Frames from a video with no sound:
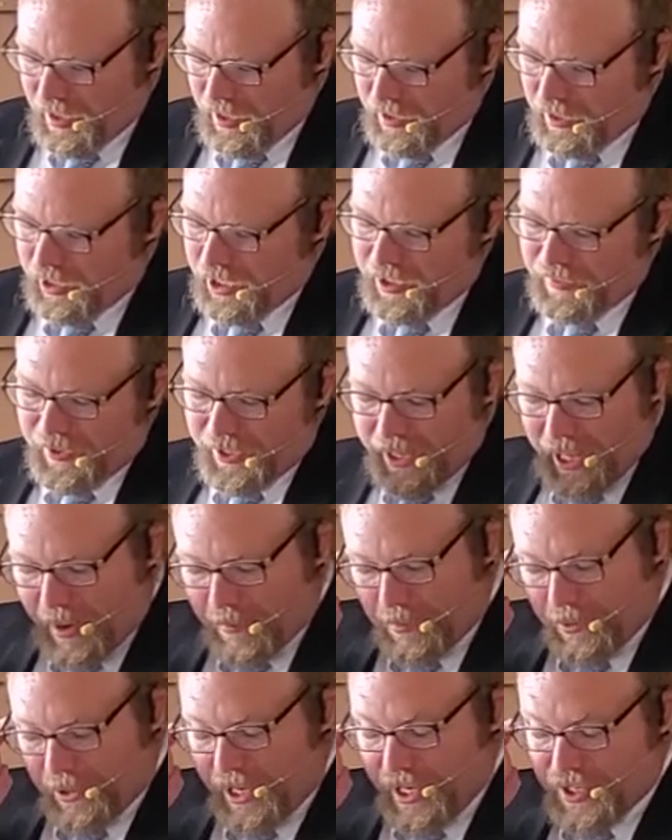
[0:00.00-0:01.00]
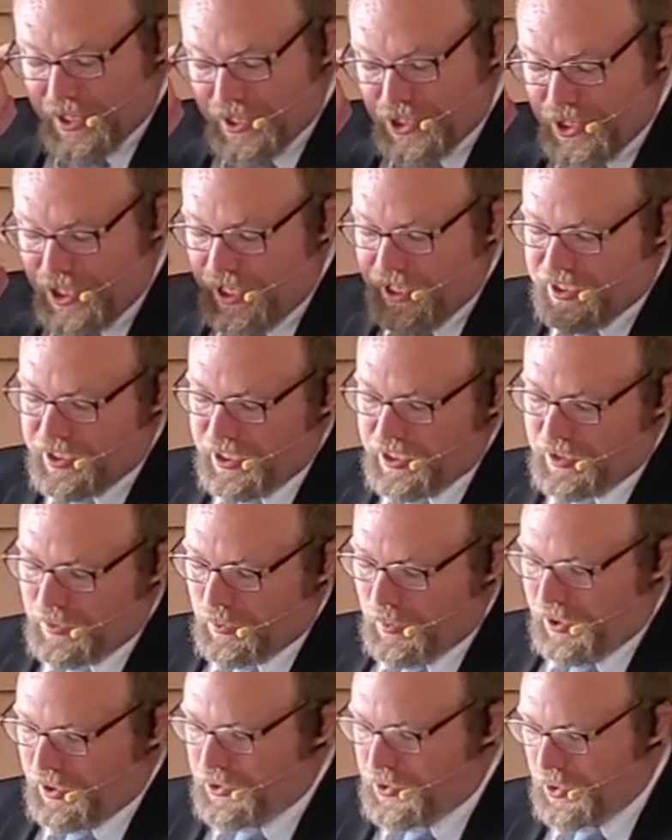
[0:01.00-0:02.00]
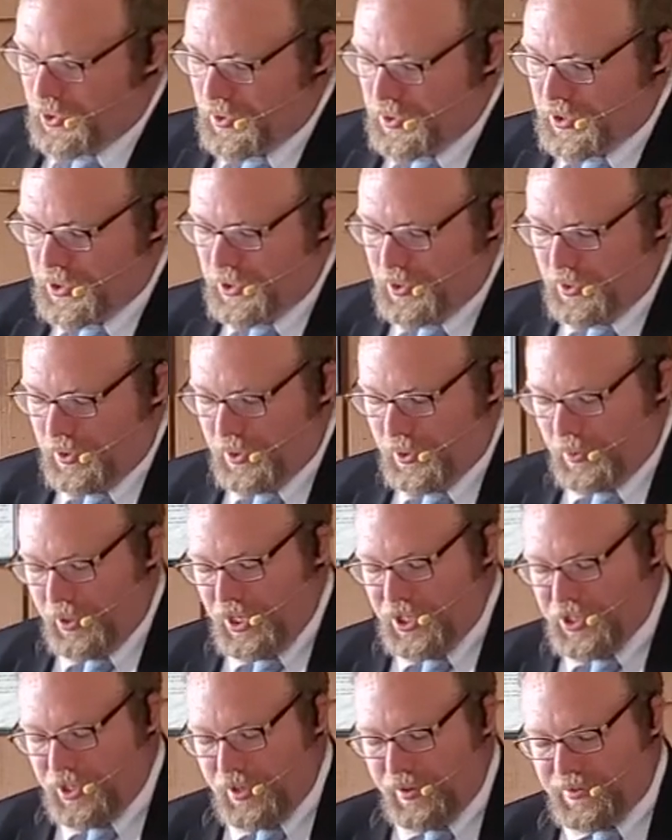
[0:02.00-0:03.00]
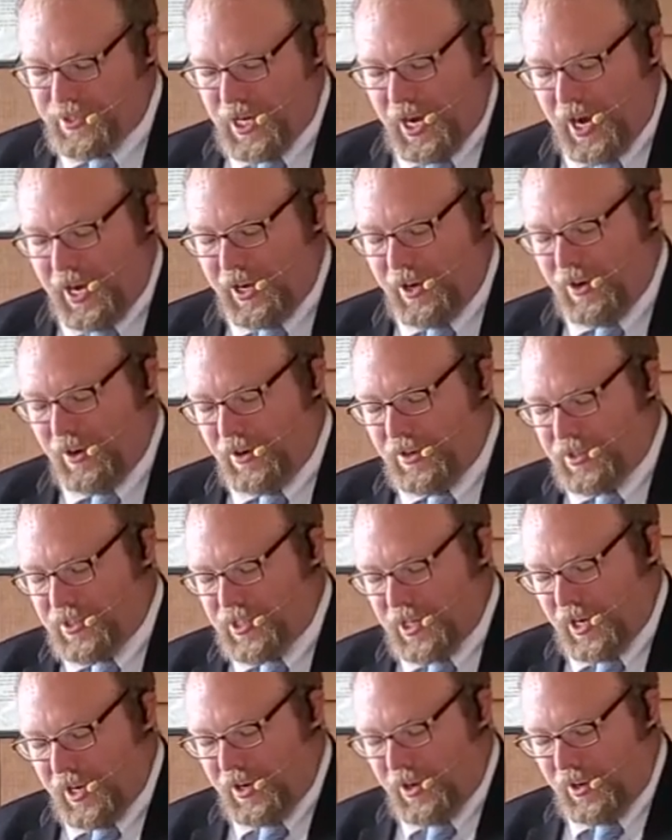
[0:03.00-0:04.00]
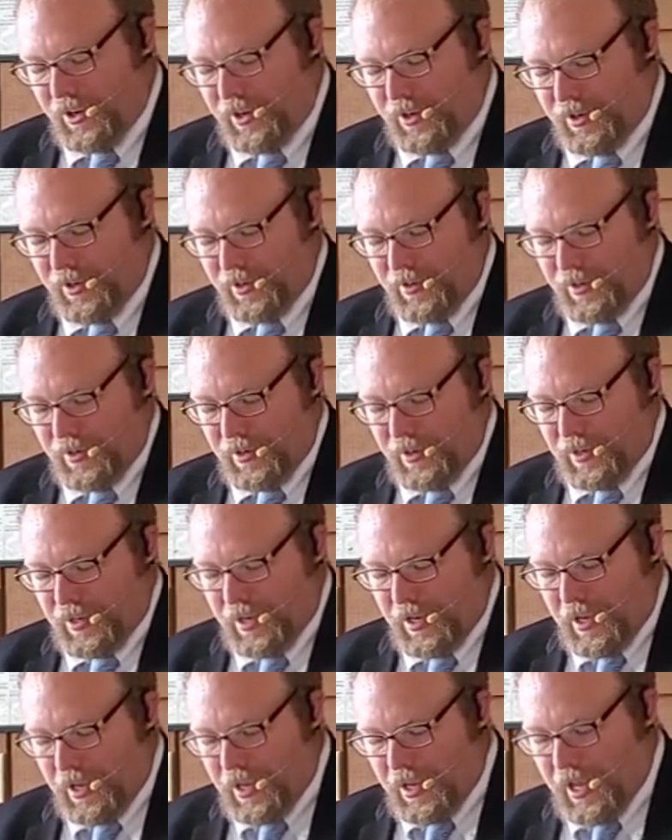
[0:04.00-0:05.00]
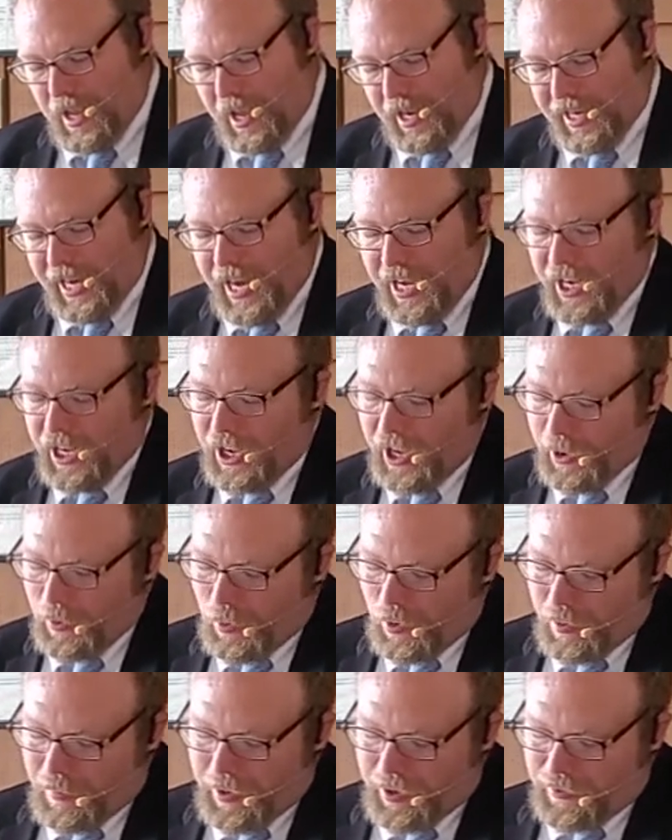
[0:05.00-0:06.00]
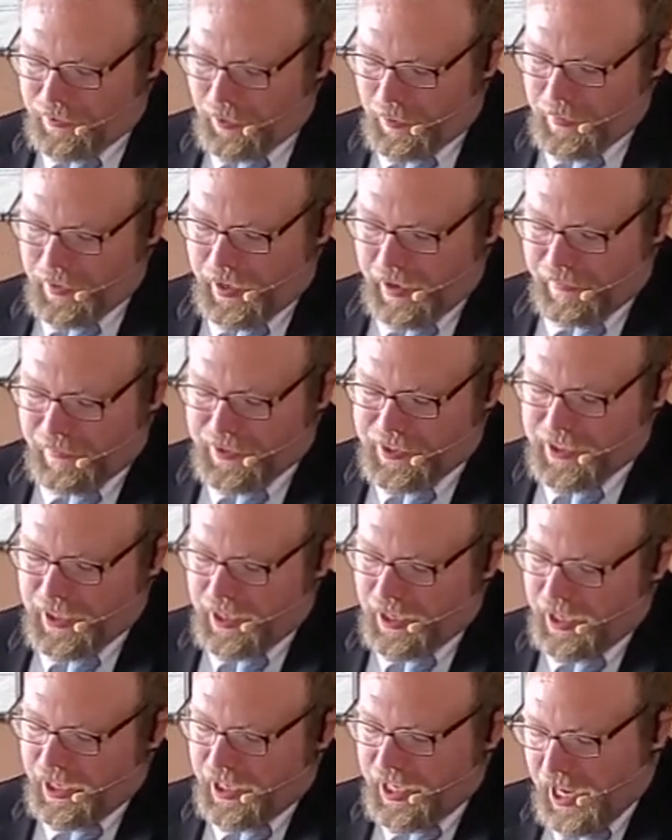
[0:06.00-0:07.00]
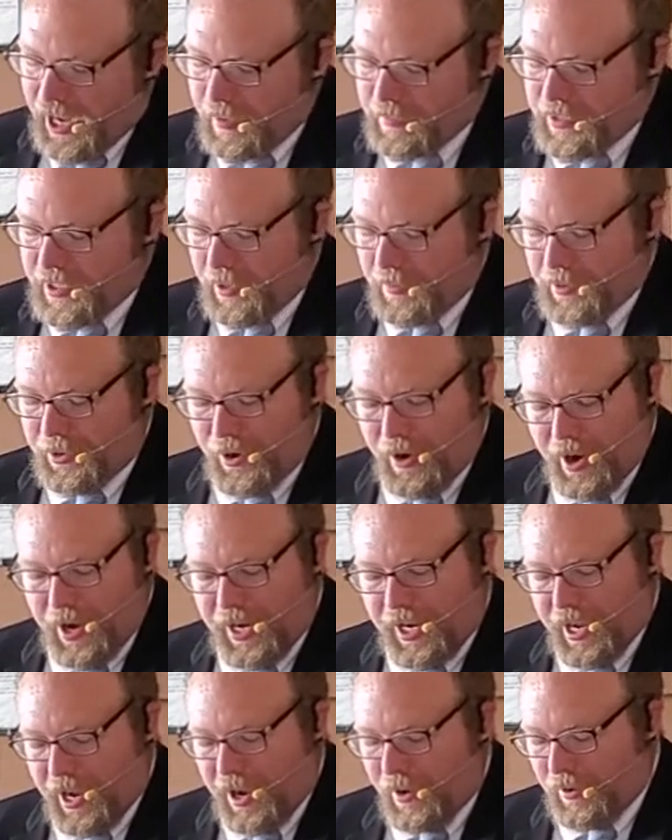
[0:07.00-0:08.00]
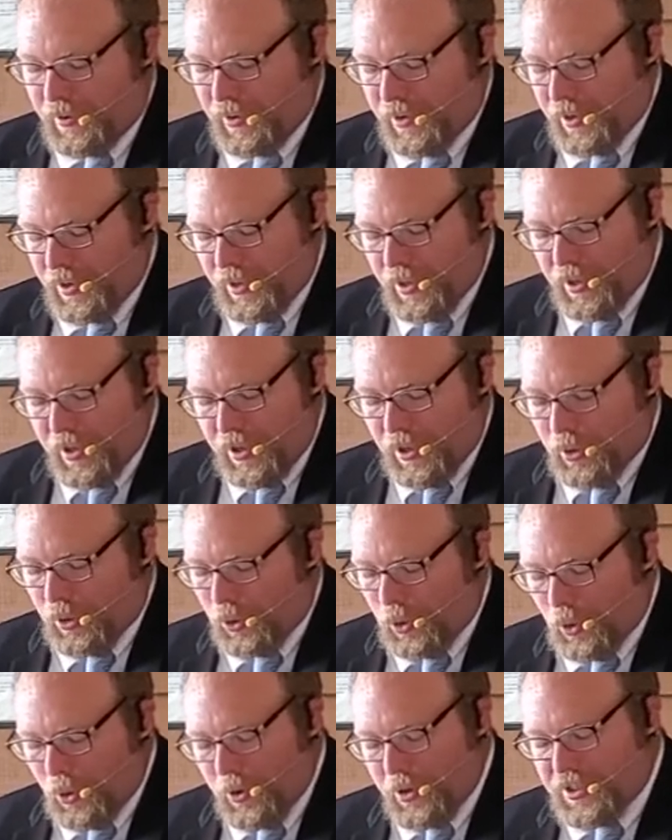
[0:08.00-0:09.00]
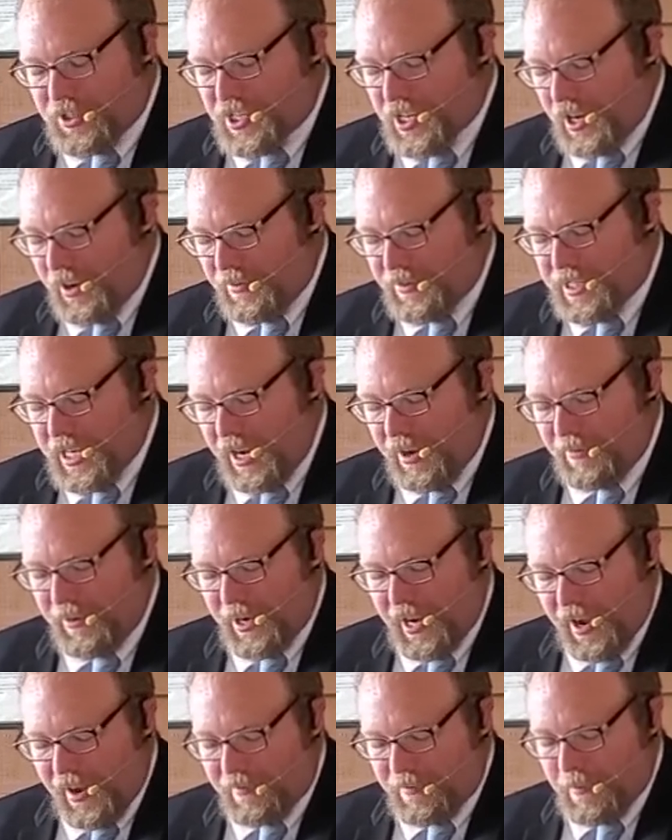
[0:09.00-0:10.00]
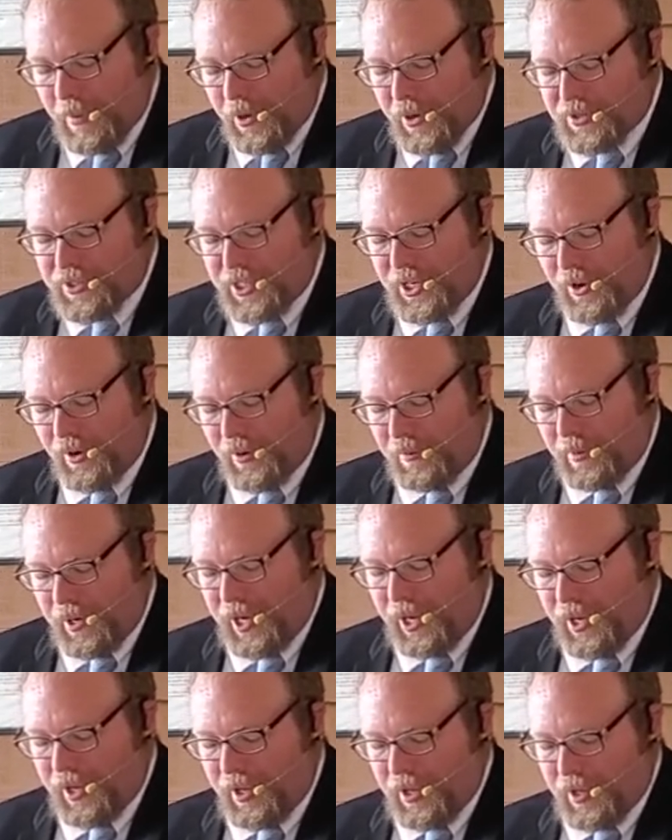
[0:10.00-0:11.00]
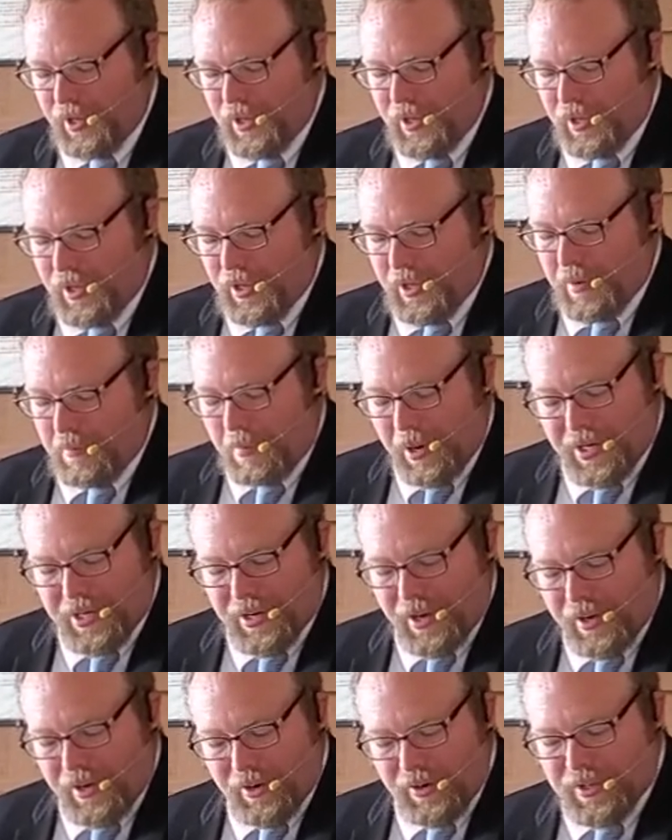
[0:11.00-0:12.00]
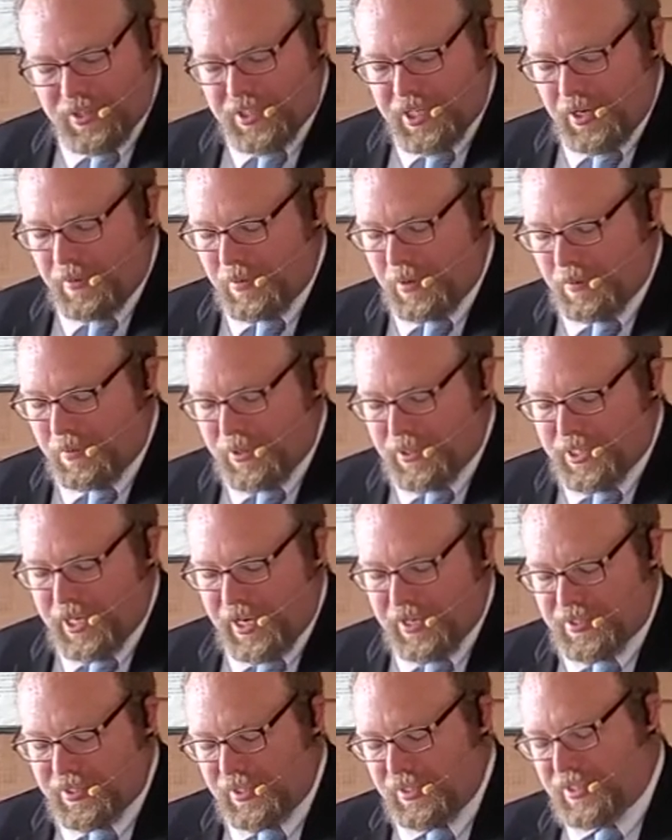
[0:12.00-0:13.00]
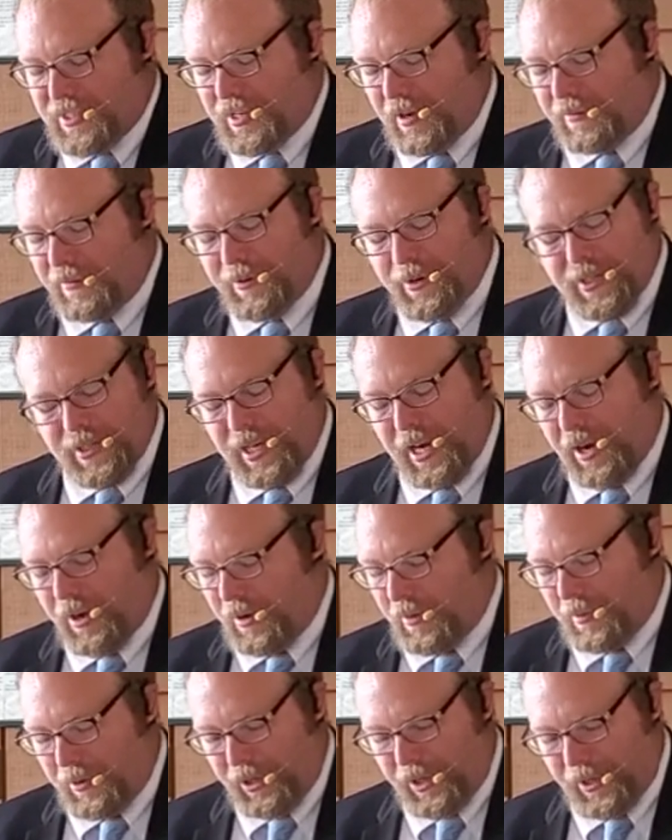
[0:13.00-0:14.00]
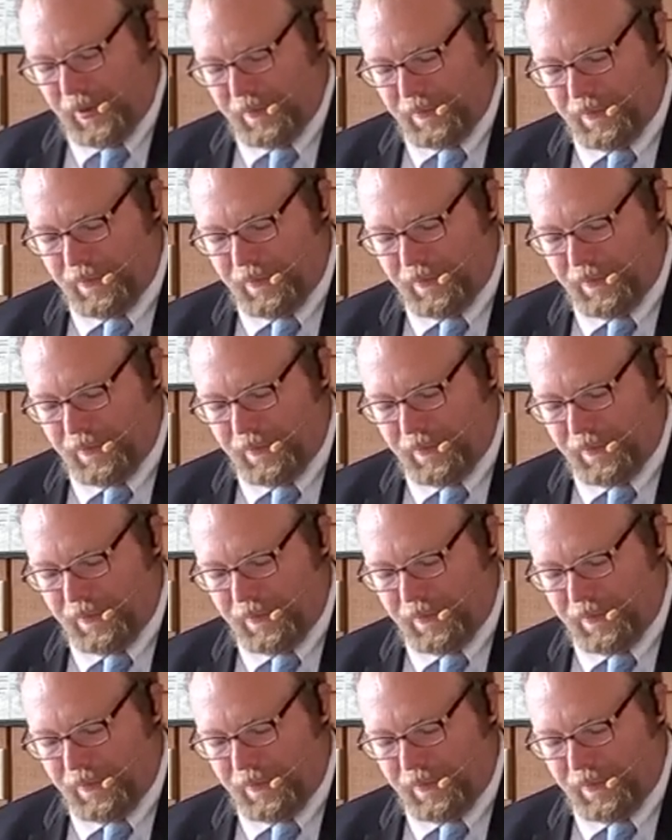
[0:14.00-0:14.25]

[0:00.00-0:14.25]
Leaving that place, Jesus withdrew to the region of Tyre and Sidon. A Canaanite woman from that vicinity came to him, crying out, Lord, son of David, have mercy on me. My daughter is demon possessed and suffering terribly.